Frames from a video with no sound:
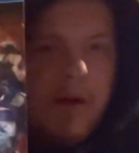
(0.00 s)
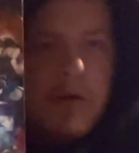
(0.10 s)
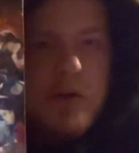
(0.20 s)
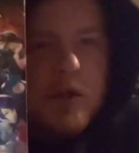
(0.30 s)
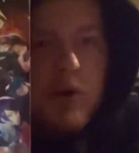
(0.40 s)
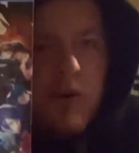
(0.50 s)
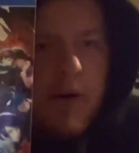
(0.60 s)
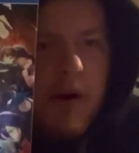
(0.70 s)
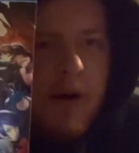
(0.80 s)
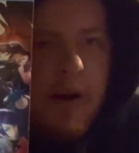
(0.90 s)
so
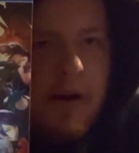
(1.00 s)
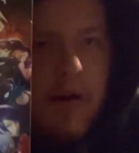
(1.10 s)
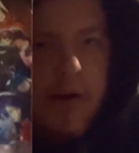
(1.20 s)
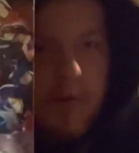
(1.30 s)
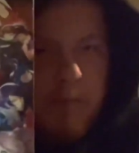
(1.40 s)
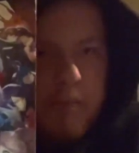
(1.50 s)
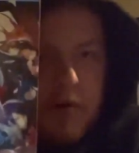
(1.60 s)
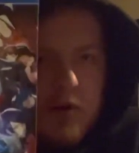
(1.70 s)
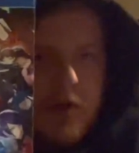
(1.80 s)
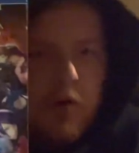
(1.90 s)
in
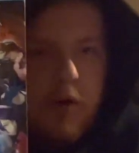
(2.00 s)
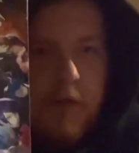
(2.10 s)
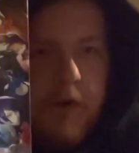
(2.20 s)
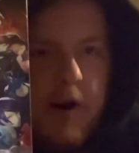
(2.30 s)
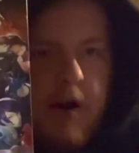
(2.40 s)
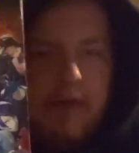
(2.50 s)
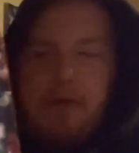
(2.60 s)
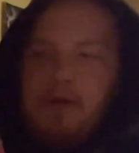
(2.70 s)
Persona 5,